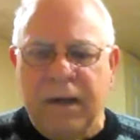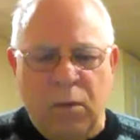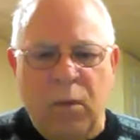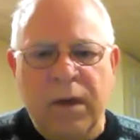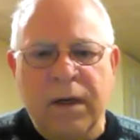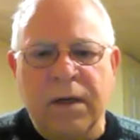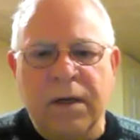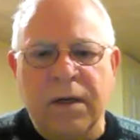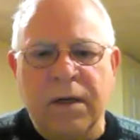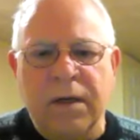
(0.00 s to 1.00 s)
they were
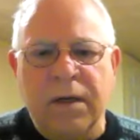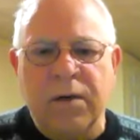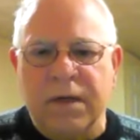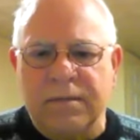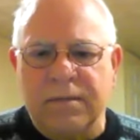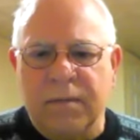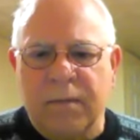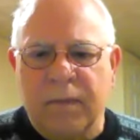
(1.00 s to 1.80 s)
willing to do this.